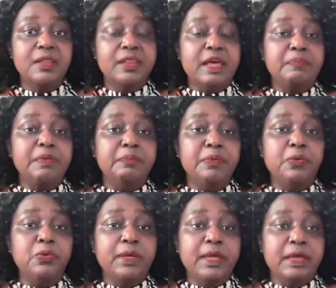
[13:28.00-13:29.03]
There are people
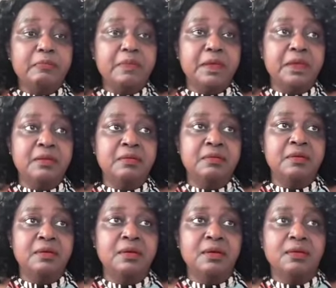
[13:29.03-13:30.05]
who came in
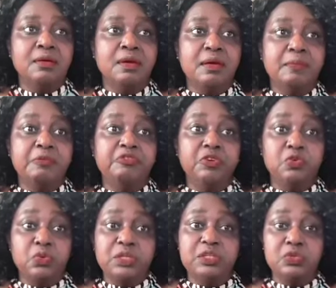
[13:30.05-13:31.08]
before
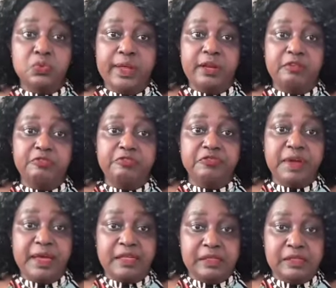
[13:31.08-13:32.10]
2012
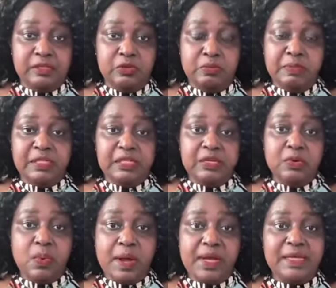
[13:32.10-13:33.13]
as
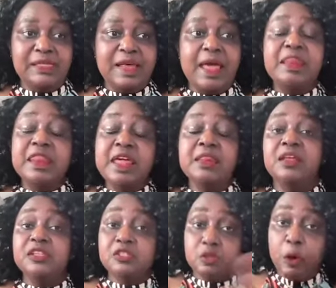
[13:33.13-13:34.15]
domestic workers, and then
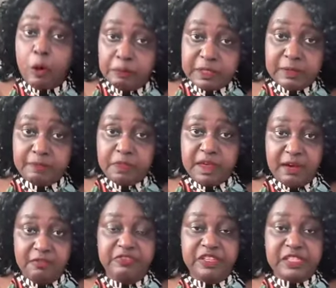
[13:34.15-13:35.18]
they stopped
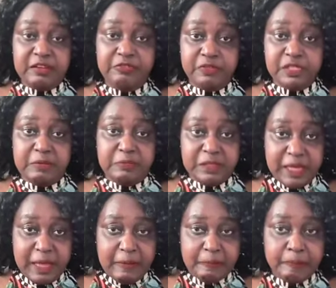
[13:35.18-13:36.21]
that visa for some
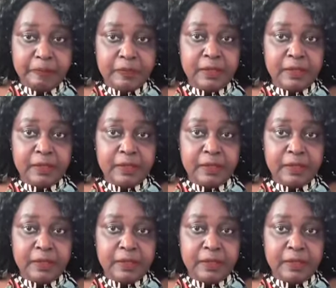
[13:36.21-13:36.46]
time.